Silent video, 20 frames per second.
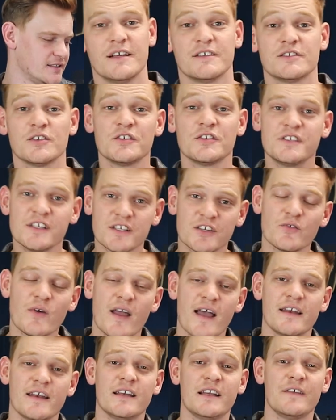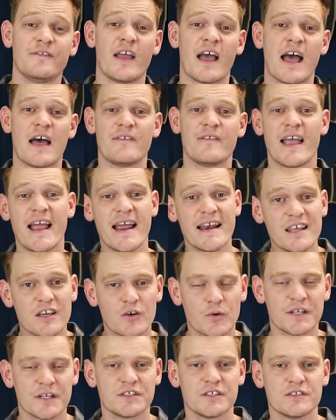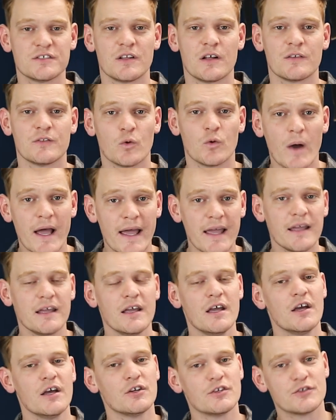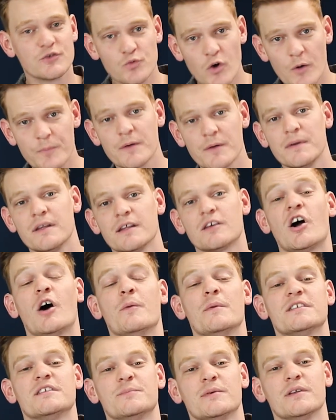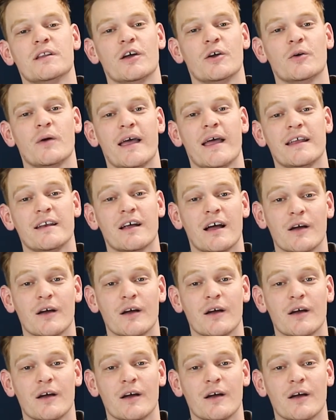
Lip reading: So stick around, and if you have any questions along the way, drop them in the comments below and